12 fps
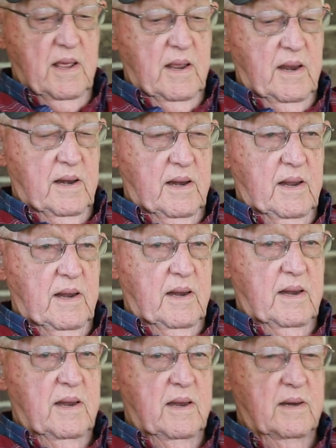in
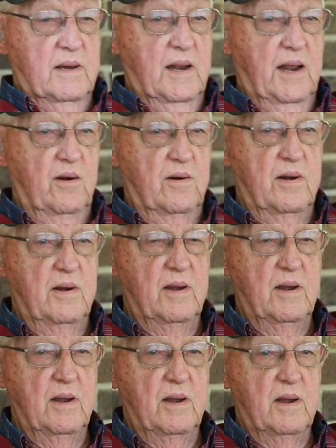the later
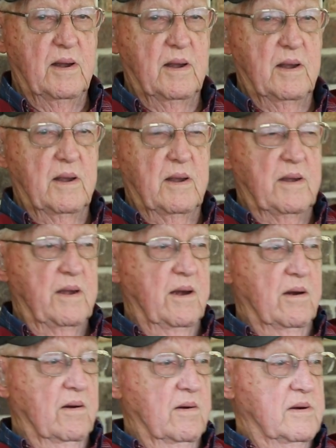
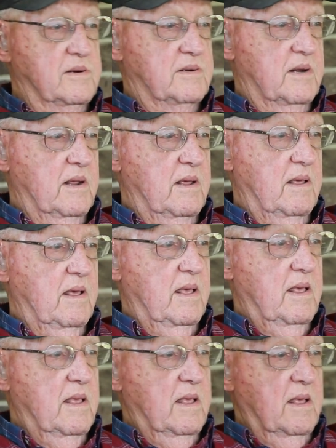years.
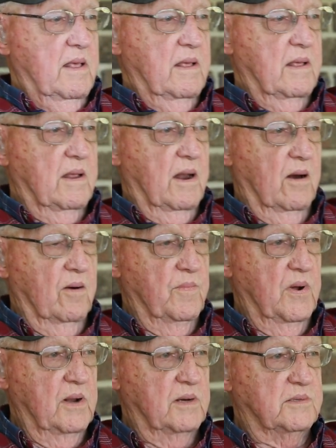Our
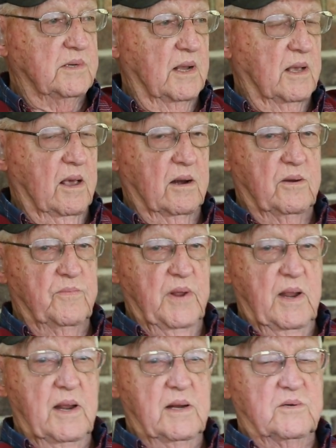bunch, I got to
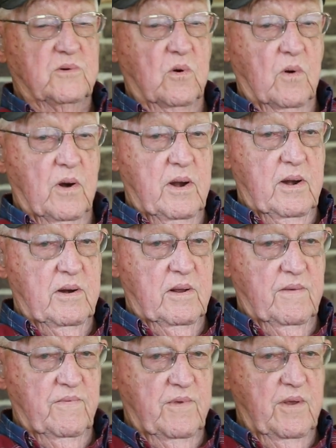be historian
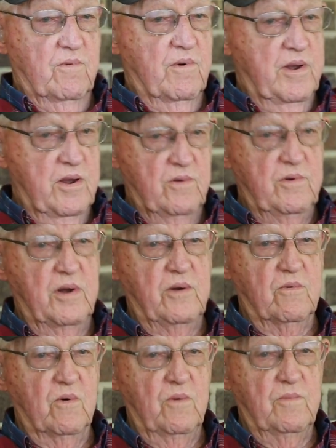of the reunion
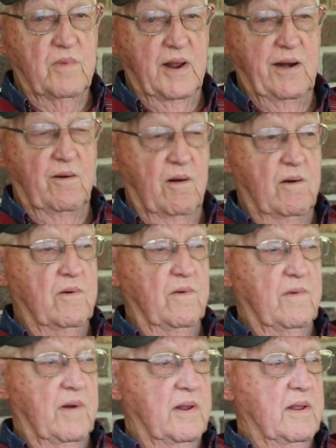group later on.